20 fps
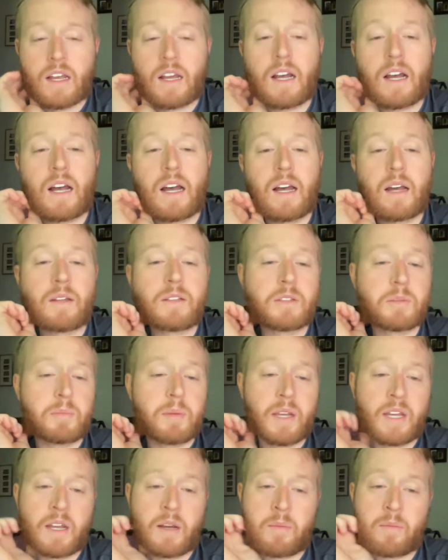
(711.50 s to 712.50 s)
To
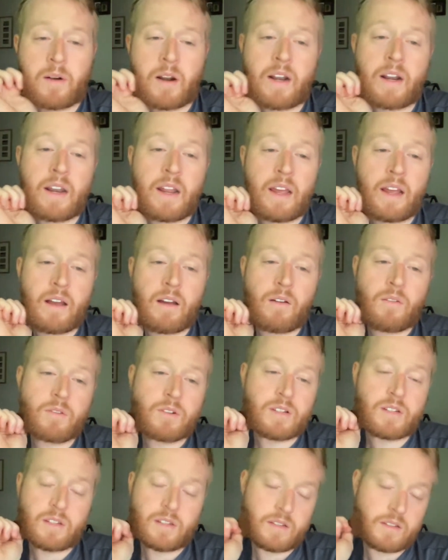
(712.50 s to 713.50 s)
pick them right now,
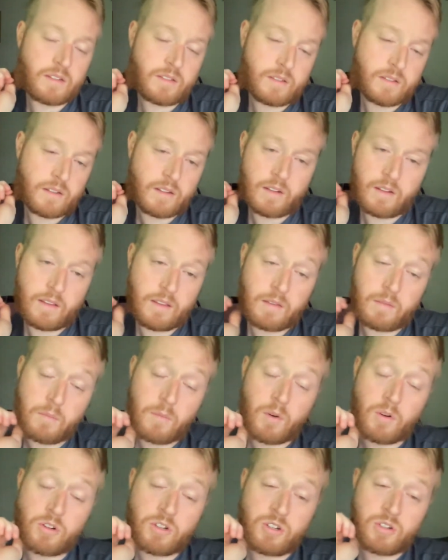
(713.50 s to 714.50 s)
which is
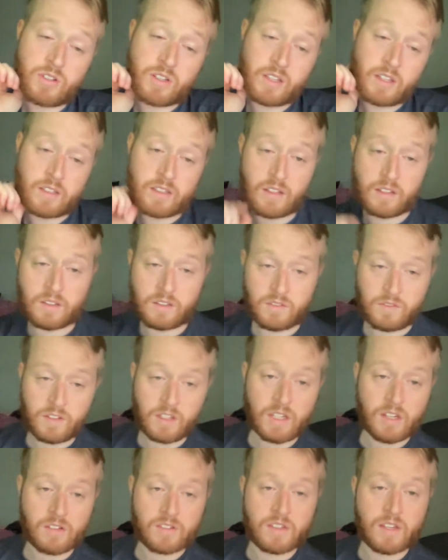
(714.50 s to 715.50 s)
more juice on the Celta de
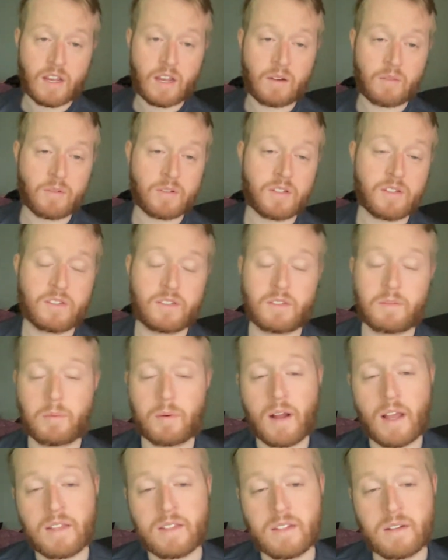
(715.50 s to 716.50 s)
Vigo side, which is
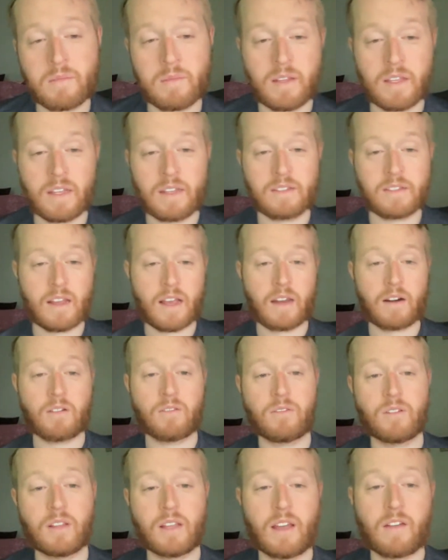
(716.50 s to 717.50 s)
surprising to me because I
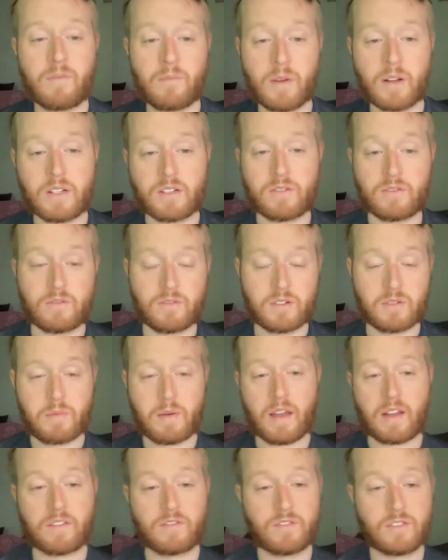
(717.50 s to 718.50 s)
don't really have much
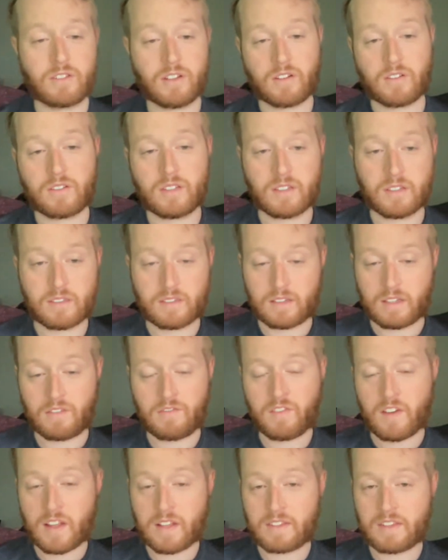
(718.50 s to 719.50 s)
respect for Celta's
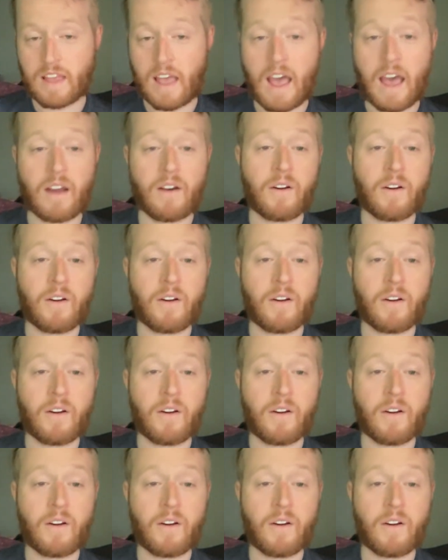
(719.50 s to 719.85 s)
defense at